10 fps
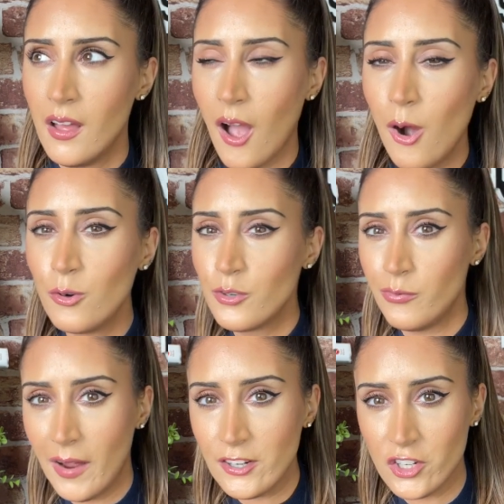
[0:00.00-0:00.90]

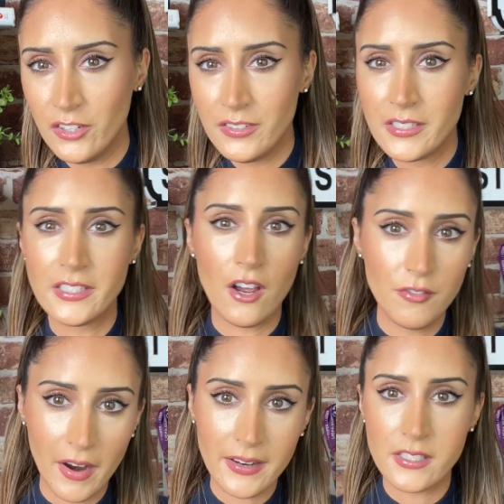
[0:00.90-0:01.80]
old-fashioned
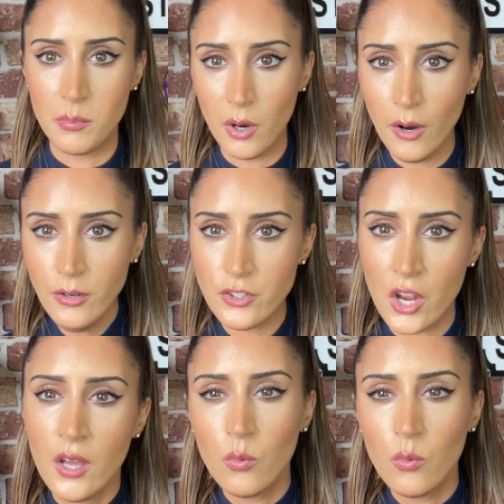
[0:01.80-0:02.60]
direct approach